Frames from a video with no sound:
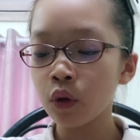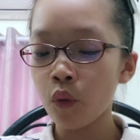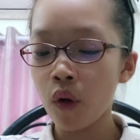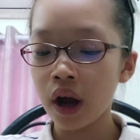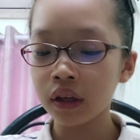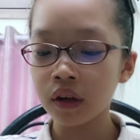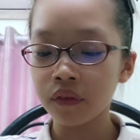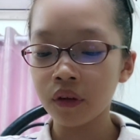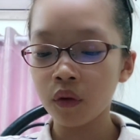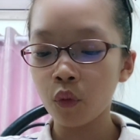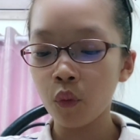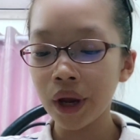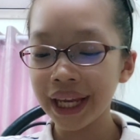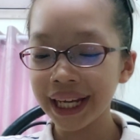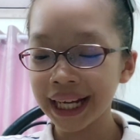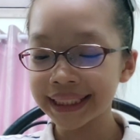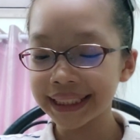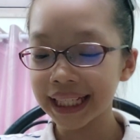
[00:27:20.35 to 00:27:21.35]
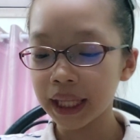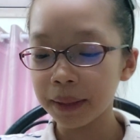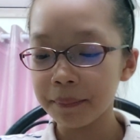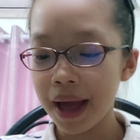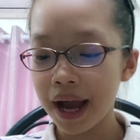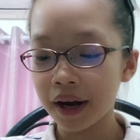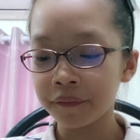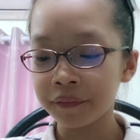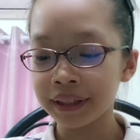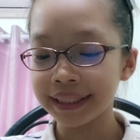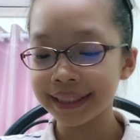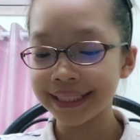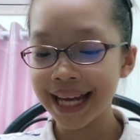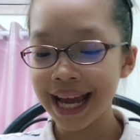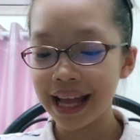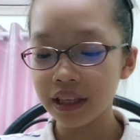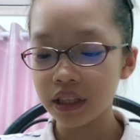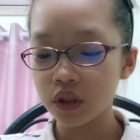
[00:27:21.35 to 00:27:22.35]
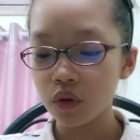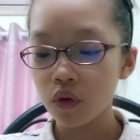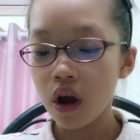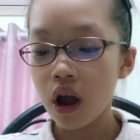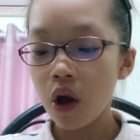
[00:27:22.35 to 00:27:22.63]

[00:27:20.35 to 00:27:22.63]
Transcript: one of the wagons at the back of the tent